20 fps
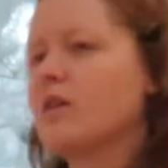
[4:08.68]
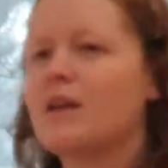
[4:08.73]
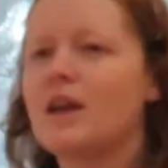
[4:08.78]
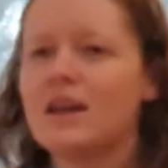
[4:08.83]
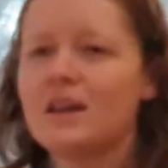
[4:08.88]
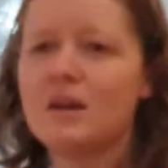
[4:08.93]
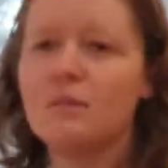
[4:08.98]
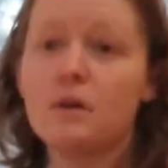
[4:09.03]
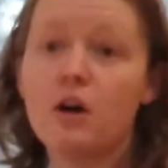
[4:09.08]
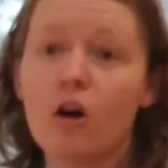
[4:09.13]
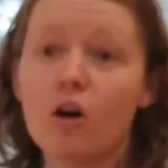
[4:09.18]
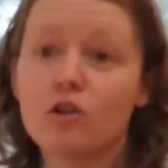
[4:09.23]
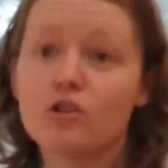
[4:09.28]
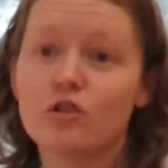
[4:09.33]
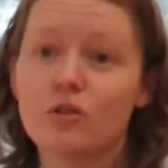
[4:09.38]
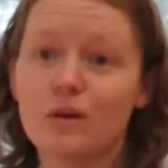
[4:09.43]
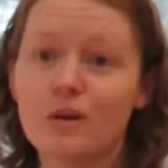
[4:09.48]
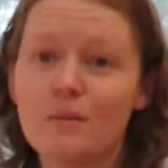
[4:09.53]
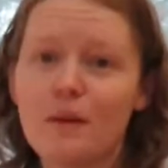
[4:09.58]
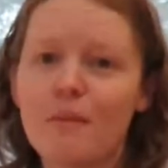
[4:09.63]
it can be hard
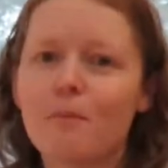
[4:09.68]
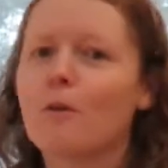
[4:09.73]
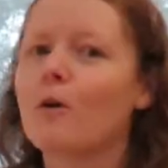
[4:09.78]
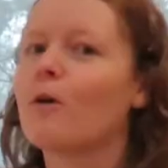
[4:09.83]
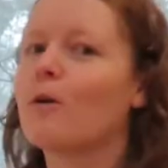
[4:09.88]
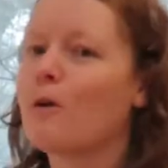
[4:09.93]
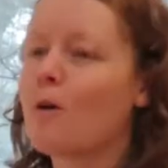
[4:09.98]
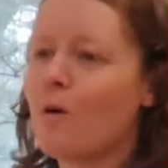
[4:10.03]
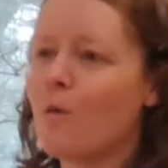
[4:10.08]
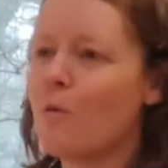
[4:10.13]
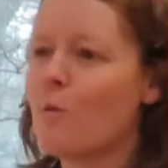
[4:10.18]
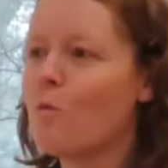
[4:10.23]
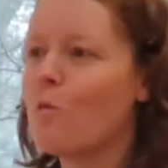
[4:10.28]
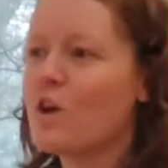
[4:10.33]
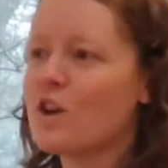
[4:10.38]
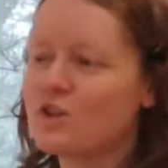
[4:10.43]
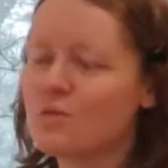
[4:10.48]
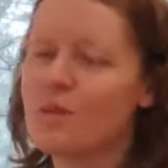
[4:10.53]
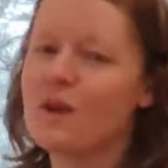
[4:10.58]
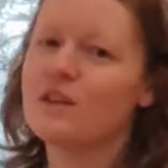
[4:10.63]
to remember
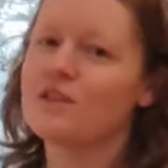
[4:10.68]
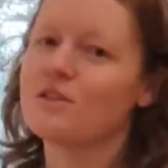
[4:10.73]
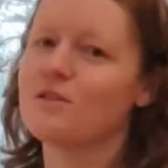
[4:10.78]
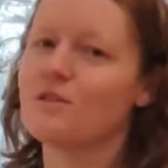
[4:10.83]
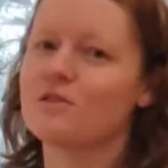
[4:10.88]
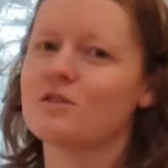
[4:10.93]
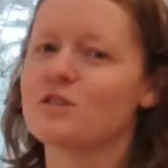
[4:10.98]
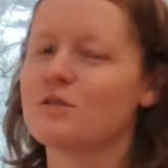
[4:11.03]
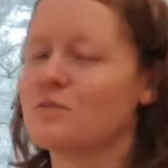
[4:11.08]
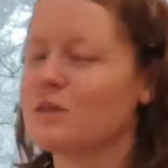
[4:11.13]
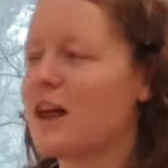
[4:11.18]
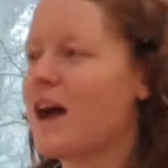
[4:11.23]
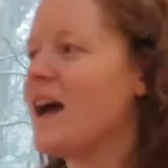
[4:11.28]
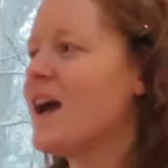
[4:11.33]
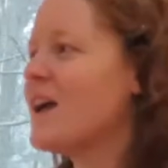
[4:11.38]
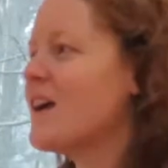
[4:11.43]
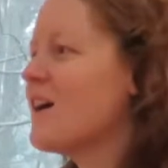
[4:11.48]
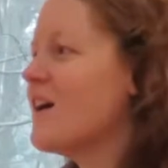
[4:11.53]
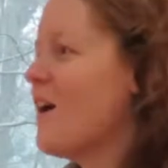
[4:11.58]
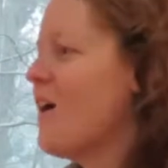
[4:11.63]
which bass notes to
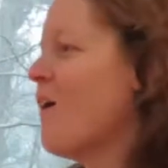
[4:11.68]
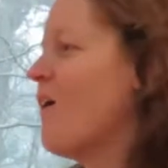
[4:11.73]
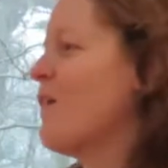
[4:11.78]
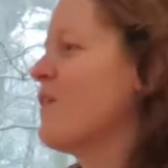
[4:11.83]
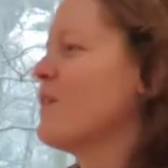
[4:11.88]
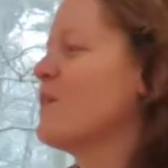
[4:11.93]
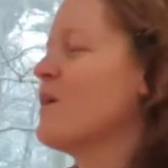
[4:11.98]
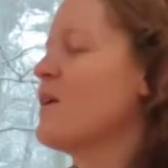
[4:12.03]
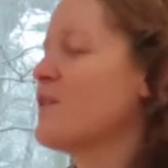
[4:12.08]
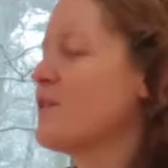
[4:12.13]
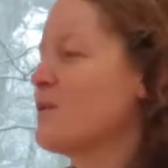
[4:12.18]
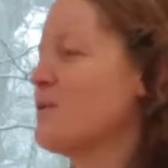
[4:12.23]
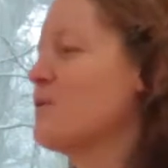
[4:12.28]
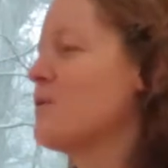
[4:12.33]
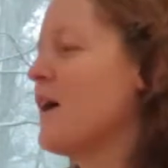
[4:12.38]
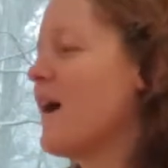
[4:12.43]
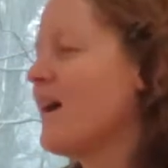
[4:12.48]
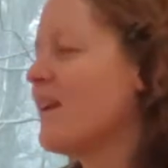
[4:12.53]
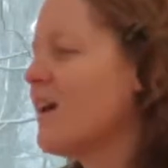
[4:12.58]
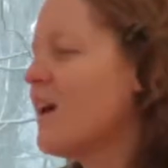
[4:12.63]
play all the way through
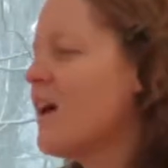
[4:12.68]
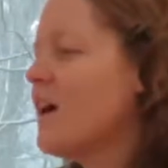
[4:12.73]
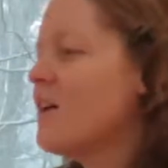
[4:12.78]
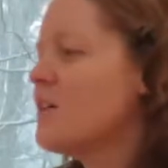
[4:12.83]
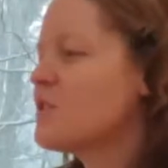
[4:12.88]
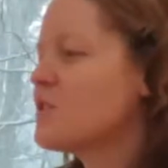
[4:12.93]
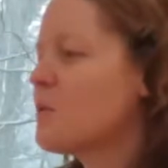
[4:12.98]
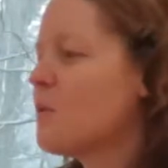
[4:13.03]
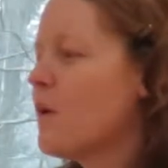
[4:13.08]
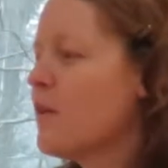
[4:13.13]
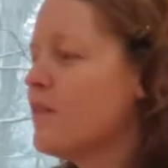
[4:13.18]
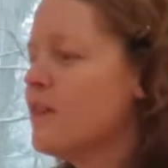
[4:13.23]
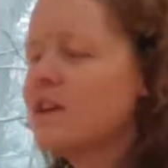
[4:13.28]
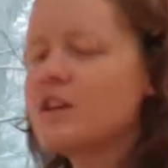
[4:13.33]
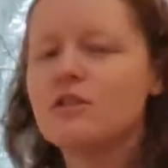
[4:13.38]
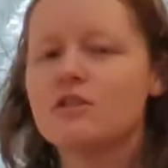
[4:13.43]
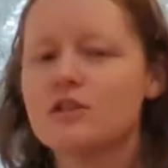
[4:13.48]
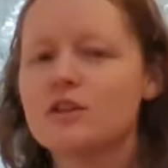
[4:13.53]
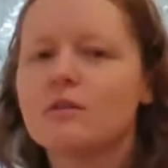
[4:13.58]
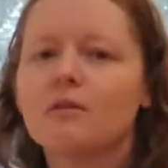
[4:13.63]
that. So one thing
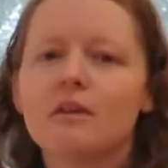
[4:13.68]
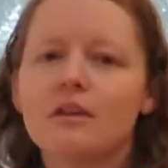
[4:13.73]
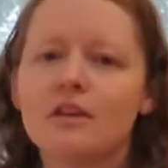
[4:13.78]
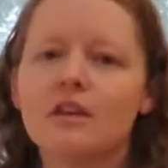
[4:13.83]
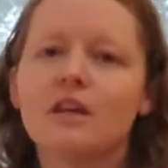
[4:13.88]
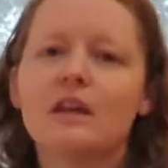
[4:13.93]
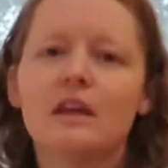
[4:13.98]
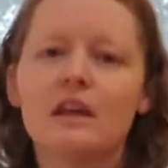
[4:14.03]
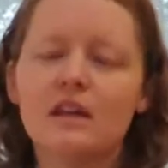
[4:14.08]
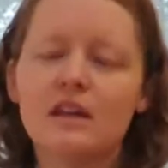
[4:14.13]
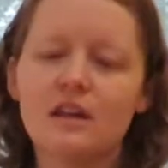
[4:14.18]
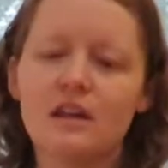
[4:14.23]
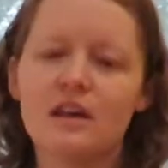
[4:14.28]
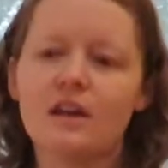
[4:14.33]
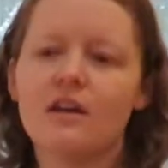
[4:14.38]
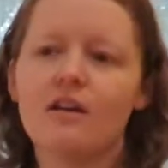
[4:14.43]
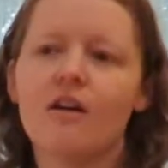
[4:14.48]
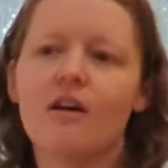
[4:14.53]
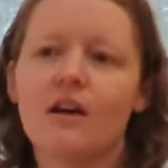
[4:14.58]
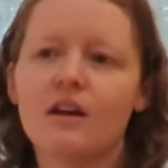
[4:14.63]
you should really key
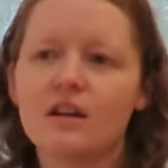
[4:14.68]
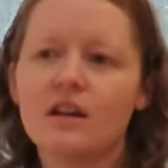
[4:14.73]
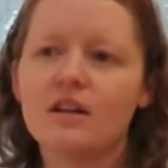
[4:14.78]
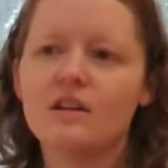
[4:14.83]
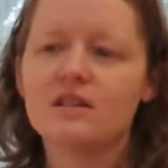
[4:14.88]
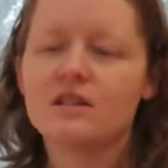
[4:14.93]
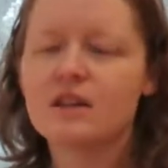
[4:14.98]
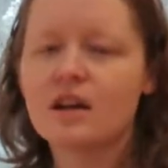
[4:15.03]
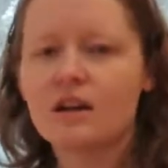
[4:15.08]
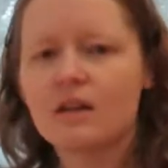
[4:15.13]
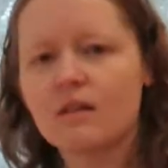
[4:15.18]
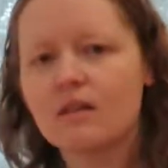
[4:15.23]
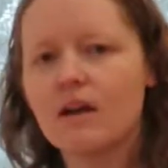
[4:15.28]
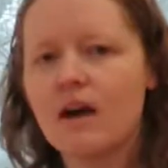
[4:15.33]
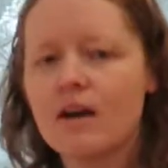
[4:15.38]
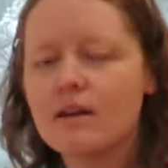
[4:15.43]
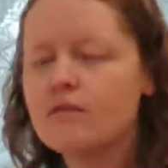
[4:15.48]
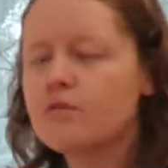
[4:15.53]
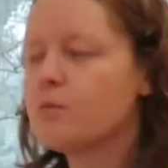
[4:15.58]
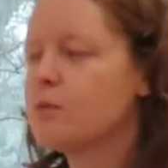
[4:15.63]
in on is that a
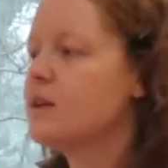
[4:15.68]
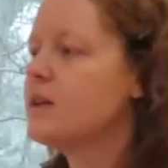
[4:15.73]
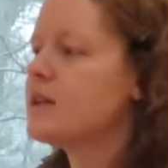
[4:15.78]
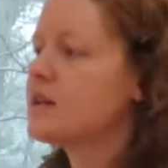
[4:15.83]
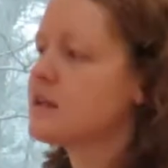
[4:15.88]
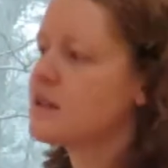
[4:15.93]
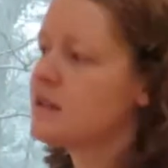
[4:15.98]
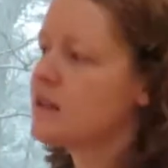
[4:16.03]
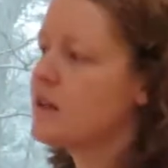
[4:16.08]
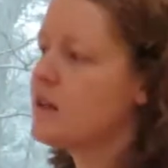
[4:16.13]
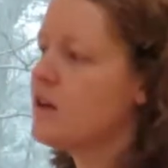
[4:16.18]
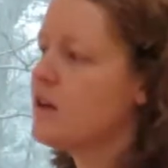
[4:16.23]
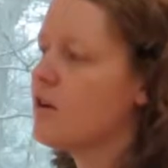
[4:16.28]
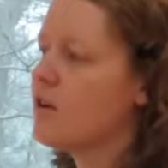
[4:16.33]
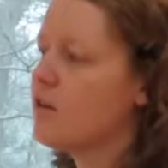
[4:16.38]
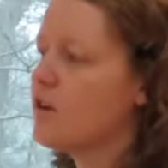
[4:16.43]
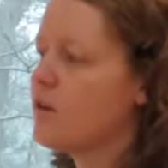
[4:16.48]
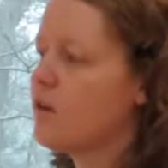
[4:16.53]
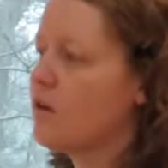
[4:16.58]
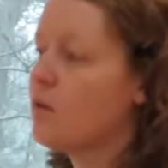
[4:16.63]
lot of places in
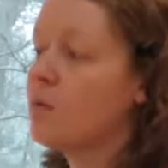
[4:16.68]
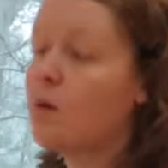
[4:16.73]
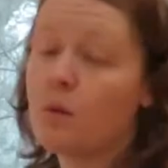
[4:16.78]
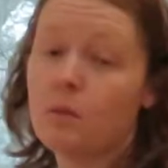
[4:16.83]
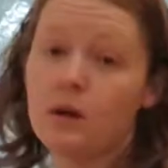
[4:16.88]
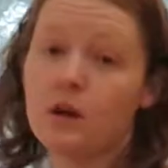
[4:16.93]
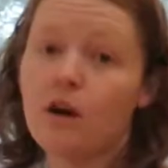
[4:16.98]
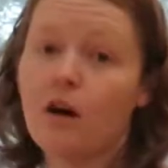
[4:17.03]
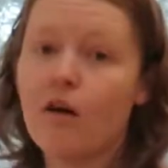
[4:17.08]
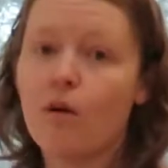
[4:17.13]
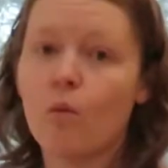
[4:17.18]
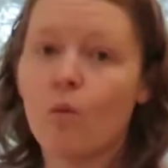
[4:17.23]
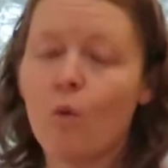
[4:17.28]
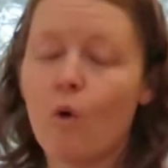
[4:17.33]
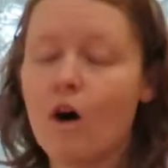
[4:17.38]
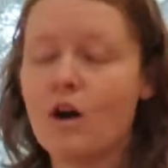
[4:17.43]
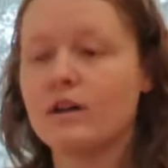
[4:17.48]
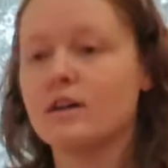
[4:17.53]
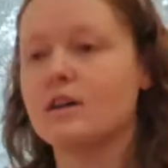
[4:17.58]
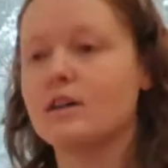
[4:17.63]
here there are what we call
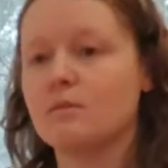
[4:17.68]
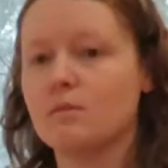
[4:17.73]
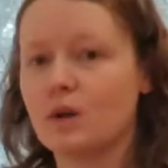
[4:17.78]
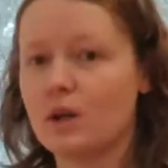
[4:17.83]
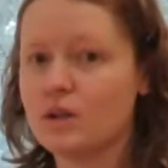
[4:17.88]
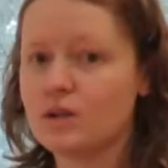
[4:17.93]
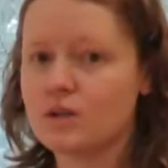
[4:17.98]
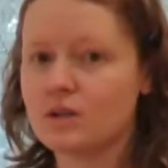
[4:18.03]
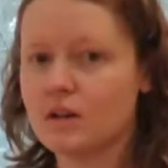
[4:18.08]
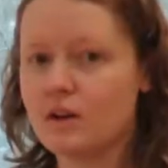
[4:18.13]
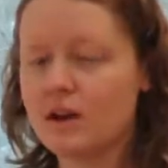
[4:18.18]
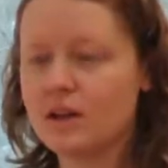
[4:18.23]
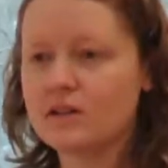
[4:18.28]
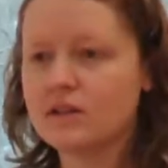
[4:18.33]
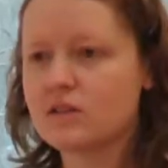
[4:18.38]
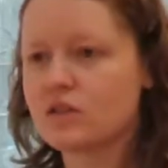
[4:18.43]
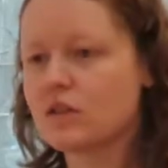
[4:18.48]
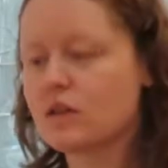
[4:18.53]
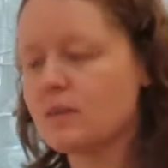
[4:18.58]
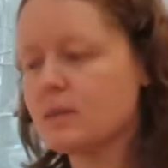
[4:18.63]
walking bass
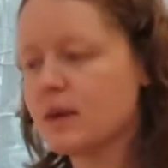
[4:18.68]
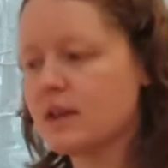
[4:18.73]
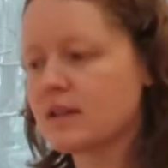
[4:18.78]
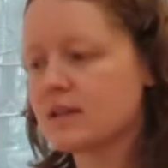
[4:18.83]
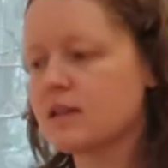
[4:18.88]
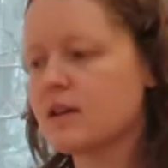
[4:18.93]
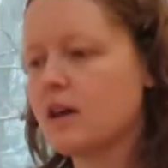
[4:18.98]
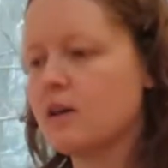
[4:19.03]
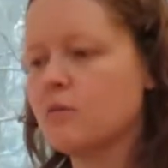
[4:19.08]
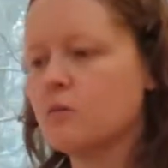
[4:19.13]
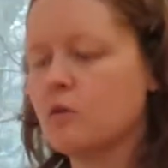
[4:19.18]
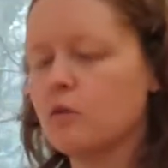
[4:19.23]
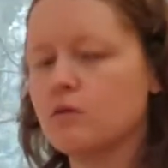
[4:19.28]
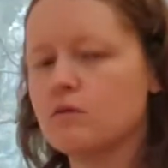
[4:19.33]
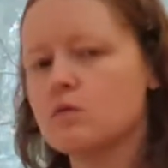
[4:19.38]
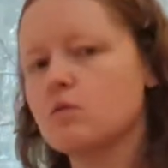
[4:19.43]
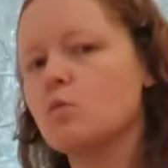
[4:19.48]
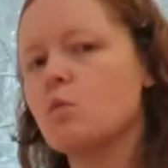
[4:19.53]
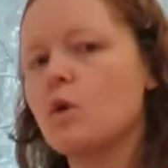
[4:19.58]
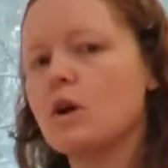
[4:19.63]
lines. So the bass line
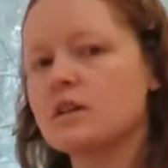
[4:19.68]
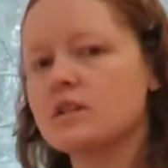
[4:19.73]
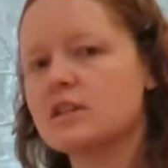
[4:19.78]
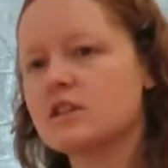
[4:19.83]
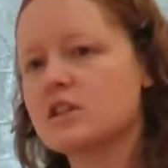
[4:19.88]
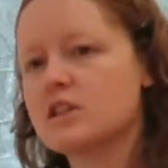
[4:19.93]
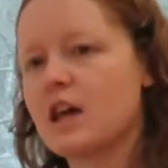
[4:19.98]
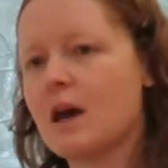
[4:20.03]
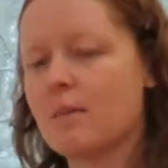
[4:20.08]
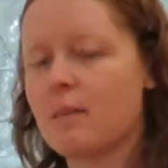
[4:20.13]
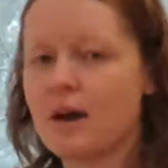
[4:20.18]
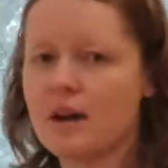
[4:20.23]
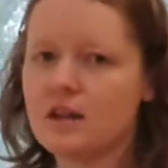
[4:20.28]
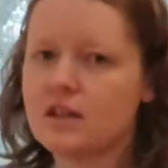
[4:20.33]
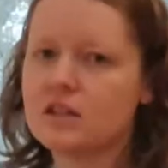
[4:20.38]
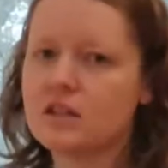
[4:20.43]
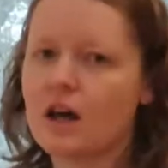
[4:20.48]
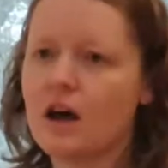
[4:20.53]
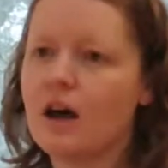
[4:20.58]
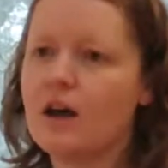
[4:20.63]
moves one step
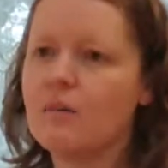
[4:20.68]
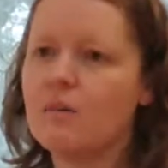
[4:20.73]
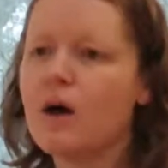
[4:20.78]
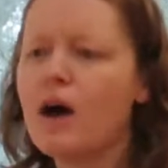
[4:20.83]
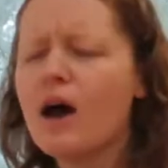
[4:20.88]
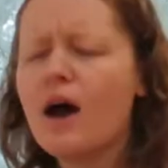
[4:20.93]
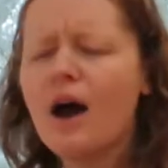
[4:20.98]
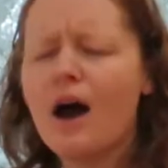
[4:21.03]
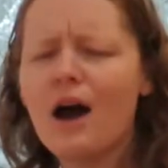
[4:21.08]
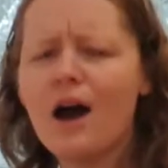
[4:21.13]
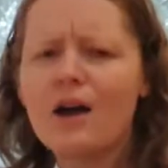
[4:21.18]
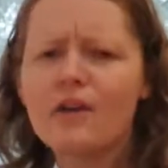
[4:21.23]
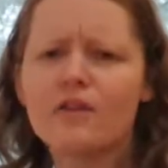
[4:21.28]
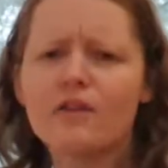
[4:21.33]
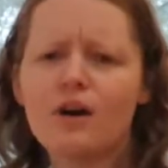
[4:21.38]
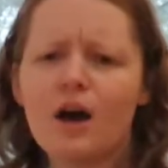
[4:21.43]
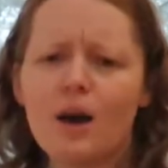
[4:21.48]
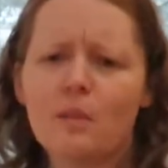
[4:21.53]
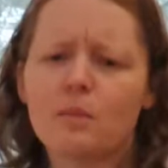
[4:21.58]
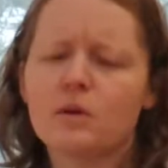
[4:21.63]
at a time,
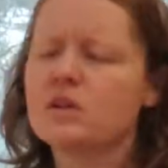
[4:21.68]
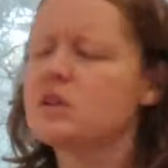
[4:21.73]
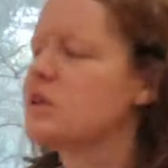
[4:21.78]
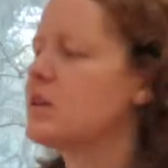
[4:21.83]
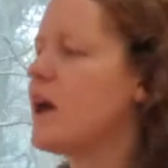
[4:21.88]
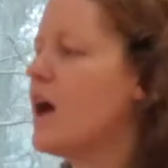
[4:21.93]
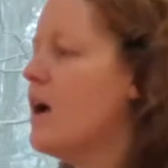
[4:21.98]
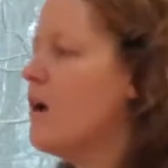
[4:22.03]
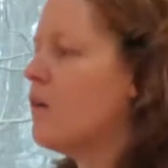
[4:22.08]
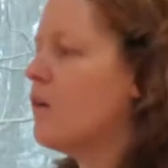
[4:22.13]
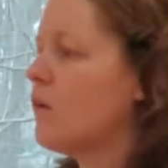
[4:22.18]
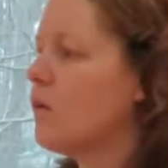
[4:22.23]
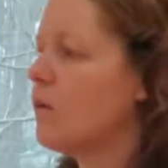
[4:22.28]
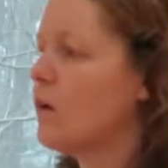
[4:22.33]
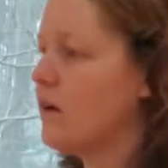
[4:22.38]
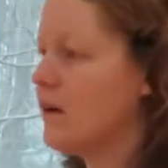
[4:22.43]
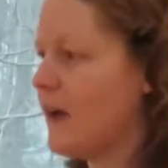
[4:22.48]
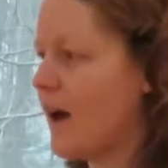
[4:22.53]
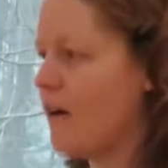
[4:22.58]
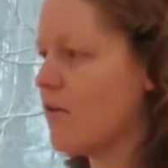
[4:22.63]
either up a scale
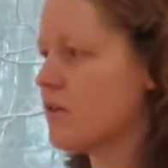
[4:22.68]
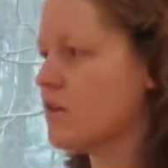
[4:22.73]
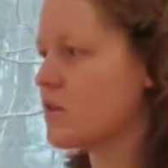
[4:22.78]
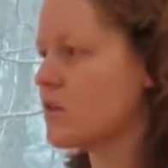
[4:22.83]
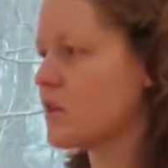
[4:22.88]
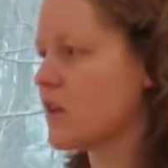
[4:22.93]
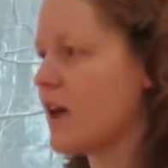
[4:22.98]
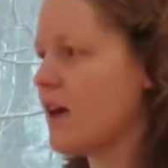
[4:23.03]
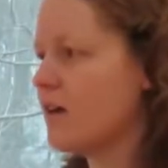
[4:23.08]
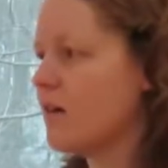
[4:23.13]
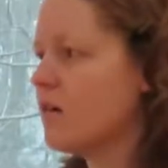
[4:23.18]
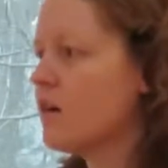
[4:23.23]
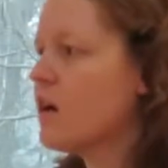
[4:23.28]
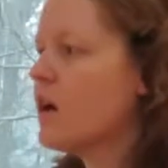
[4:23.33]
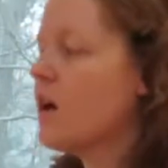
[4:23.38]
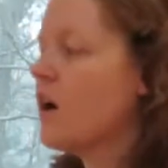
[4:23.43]
or down a scale.